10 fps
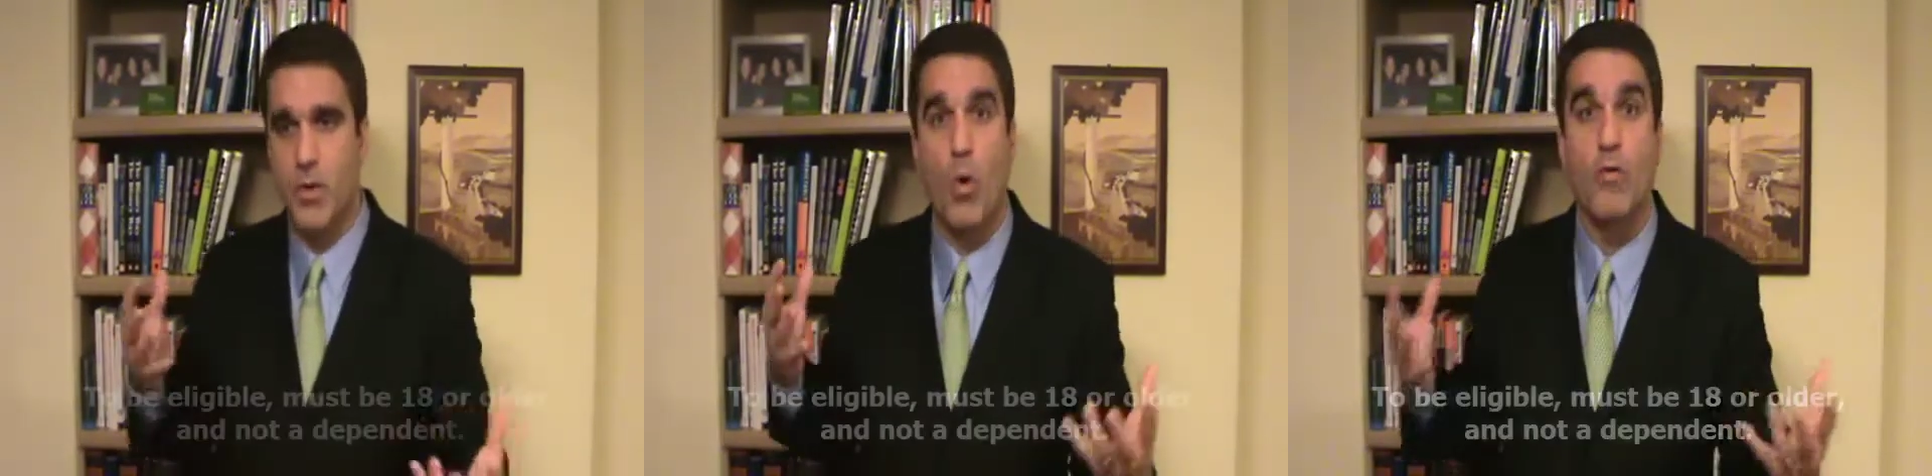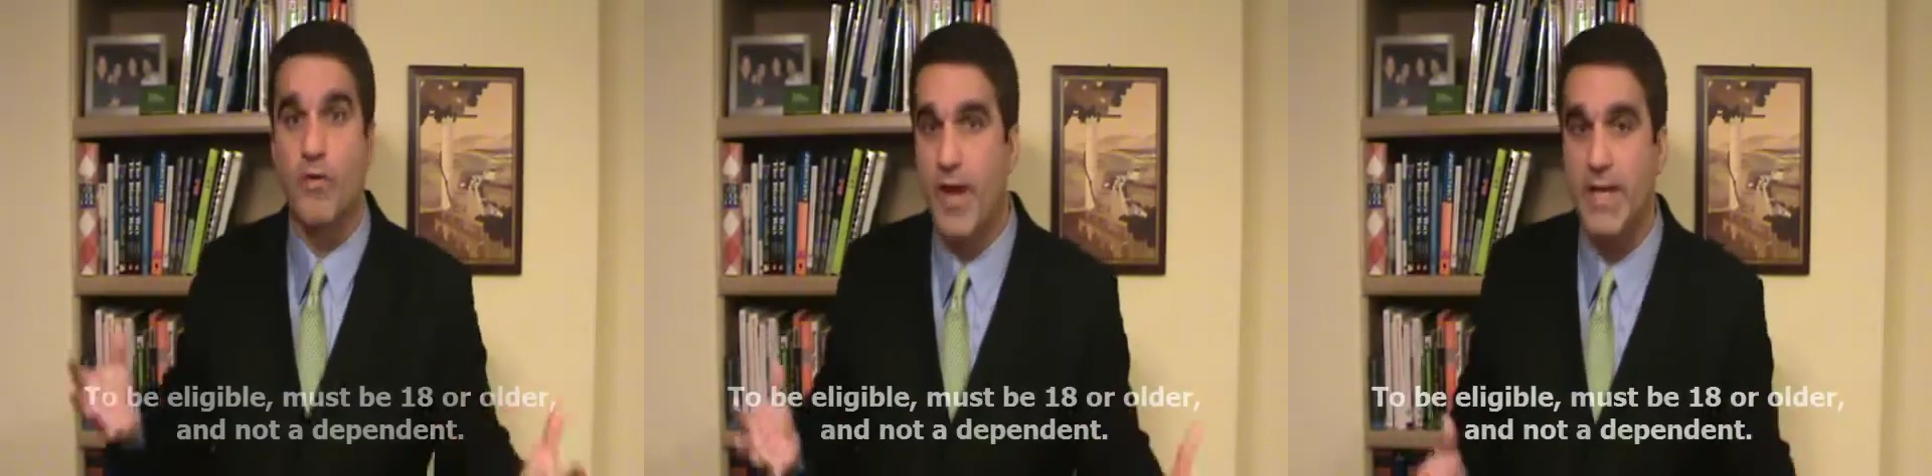
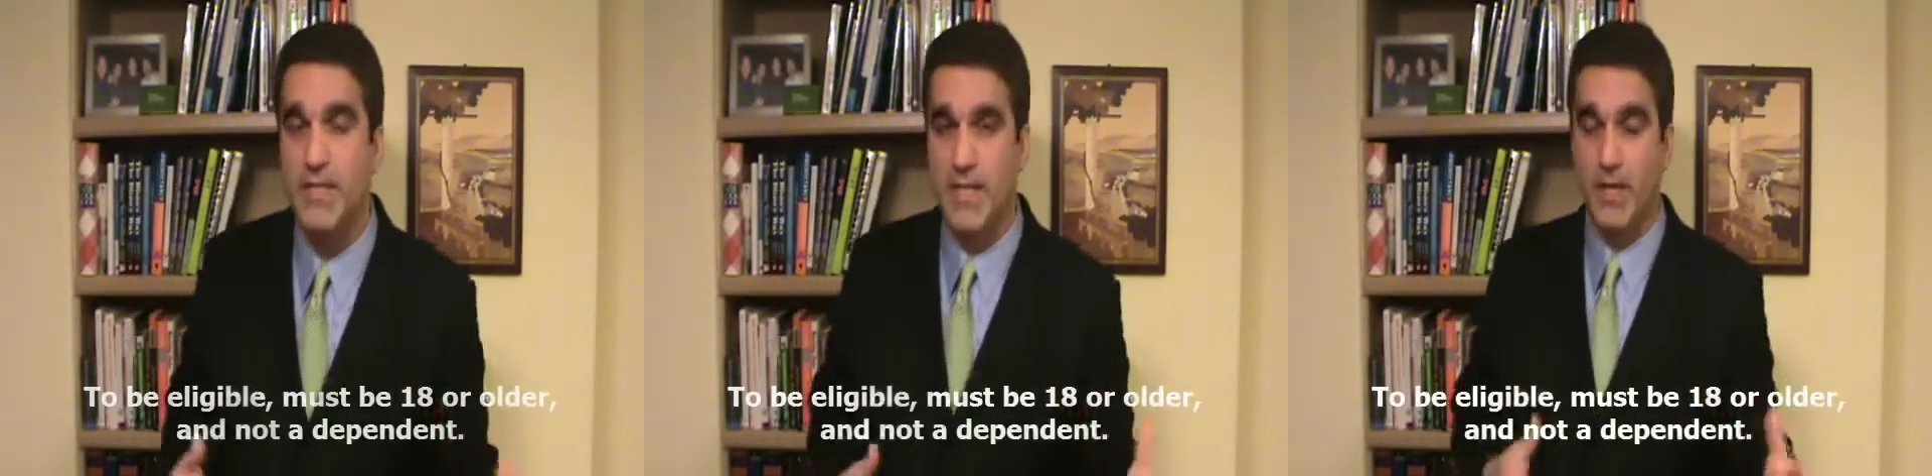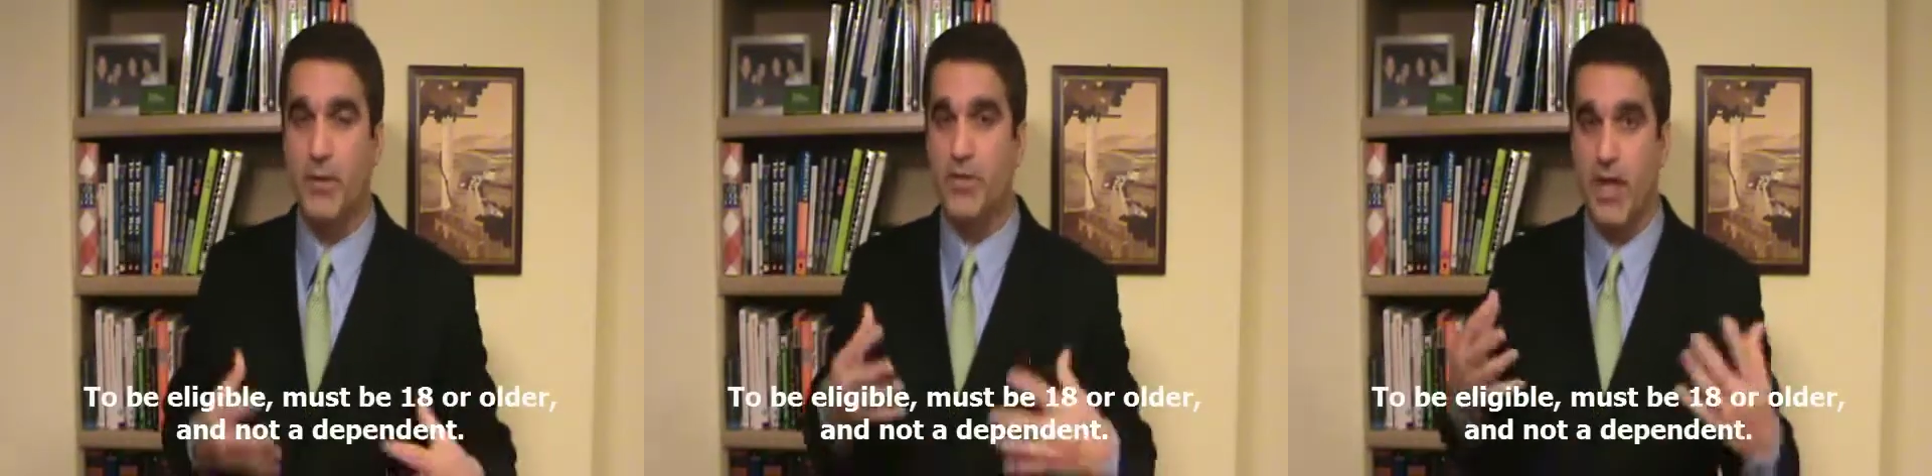over
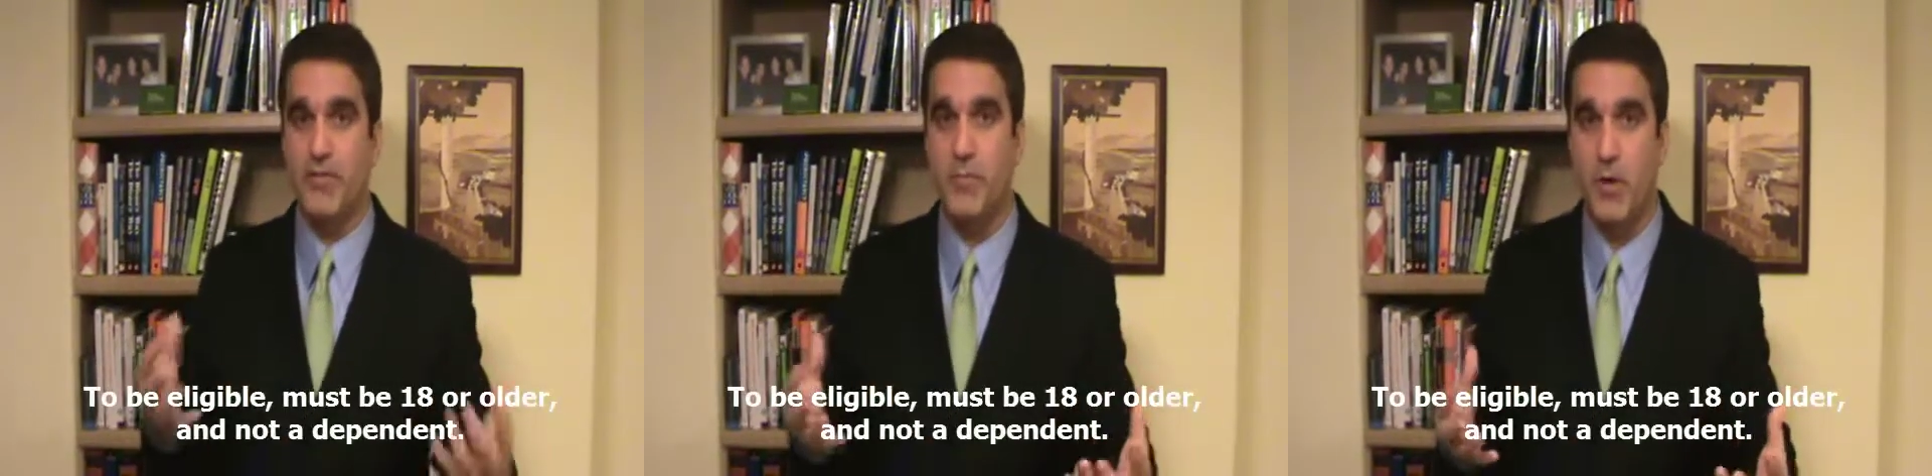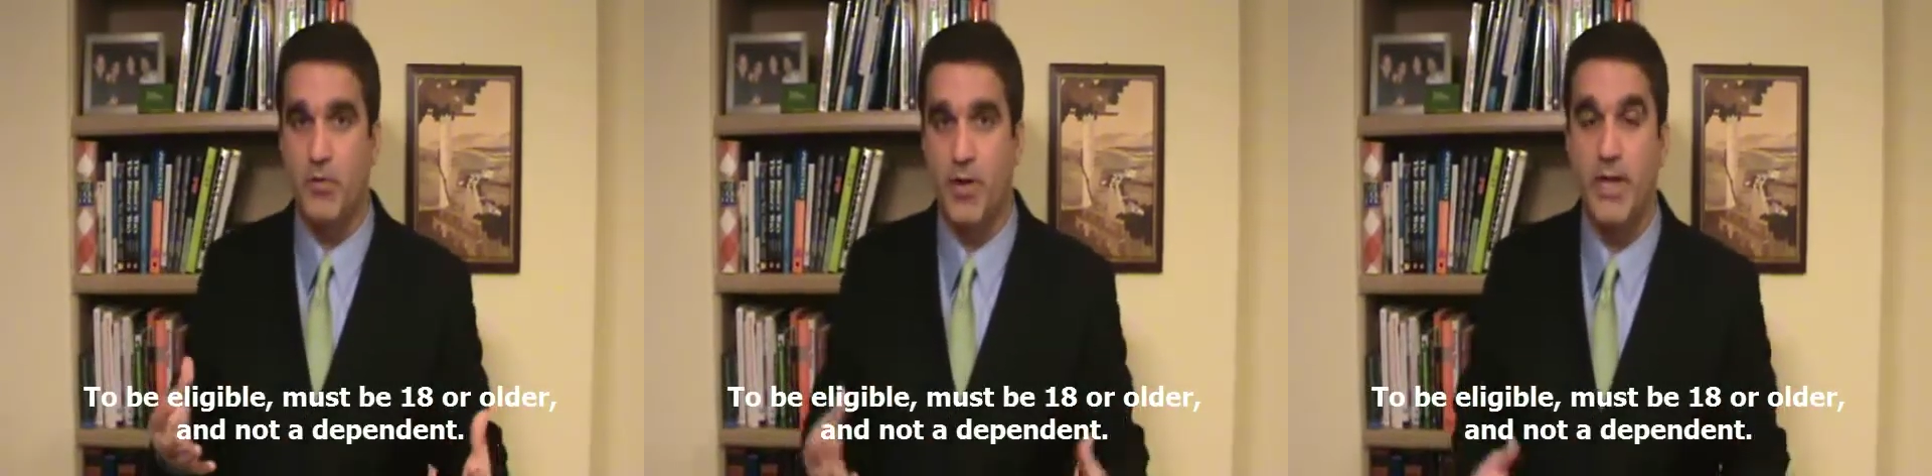18, because you have to be
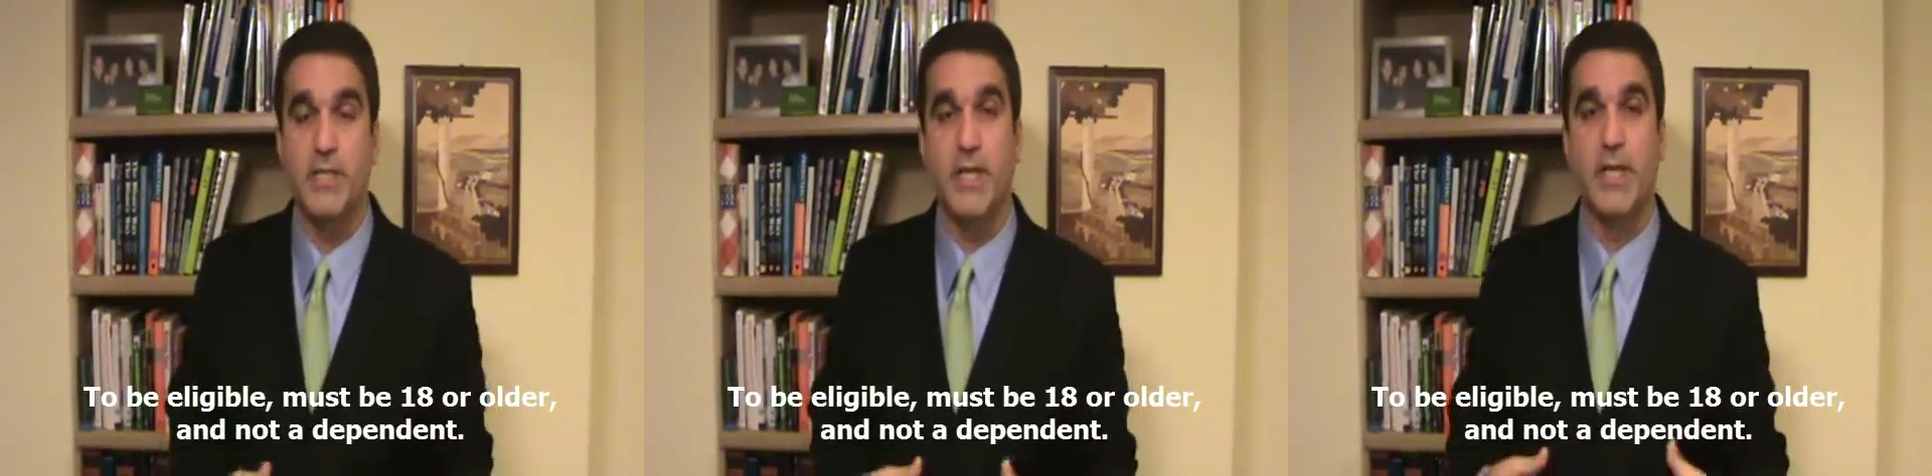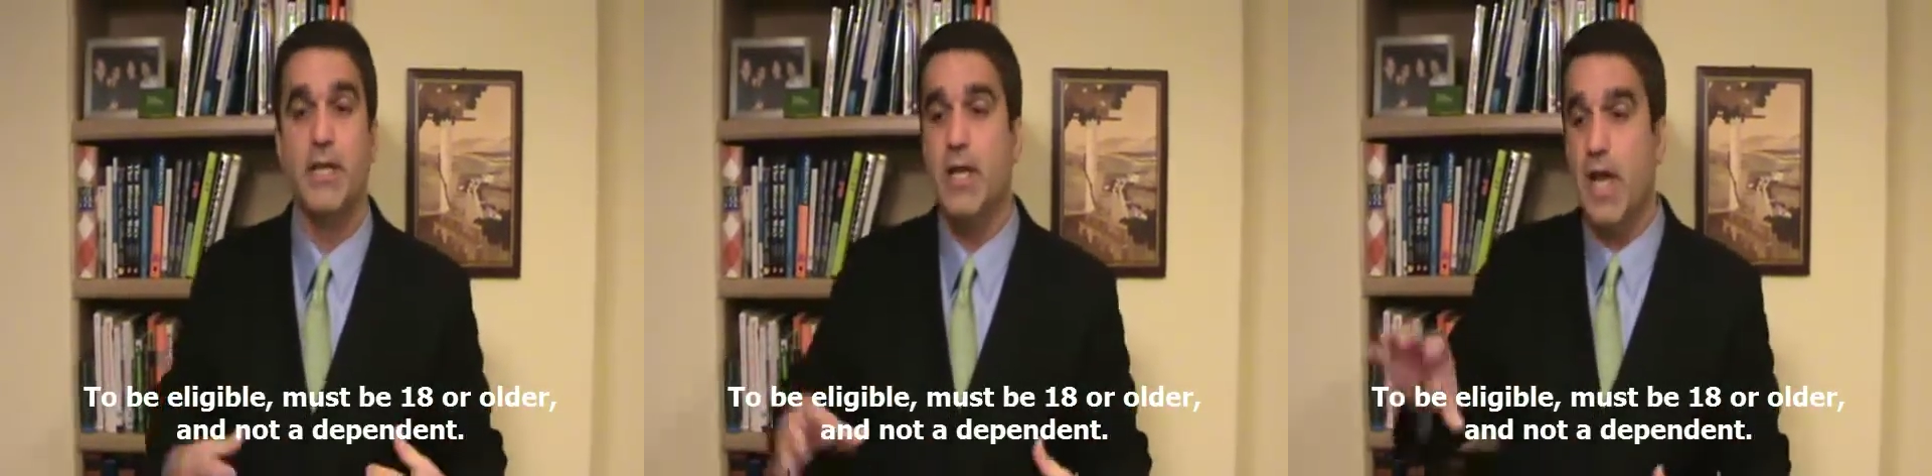over
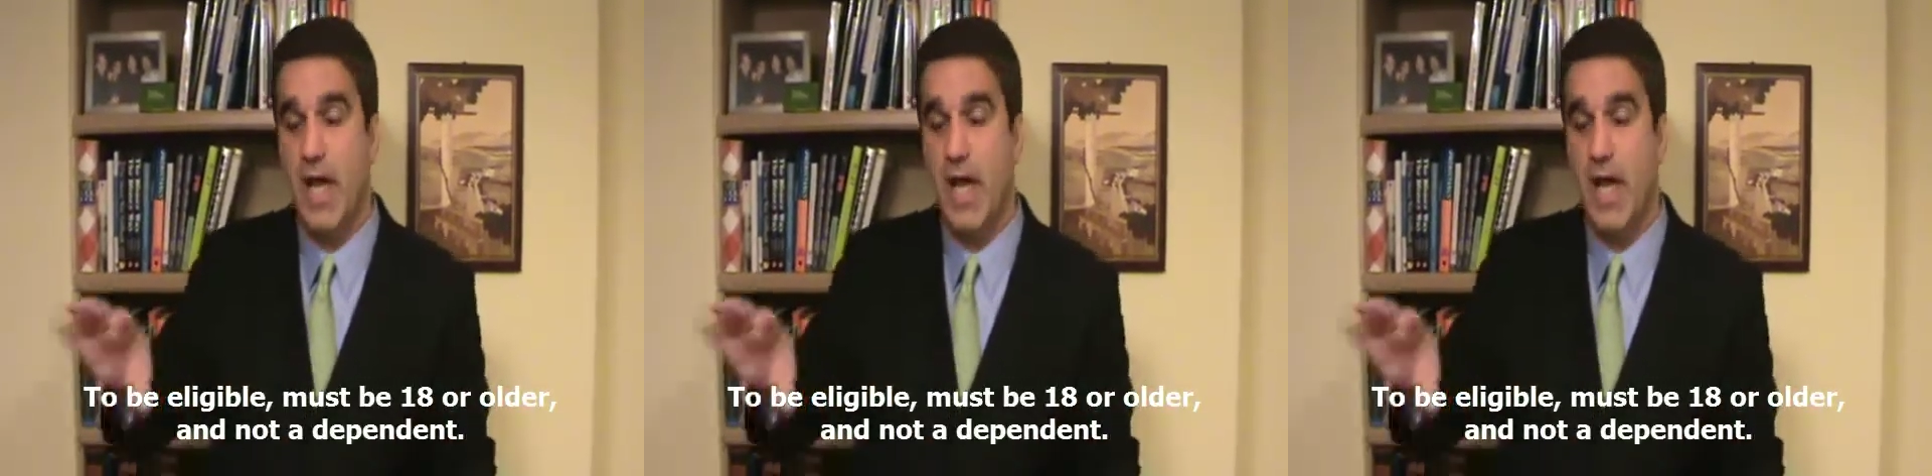18,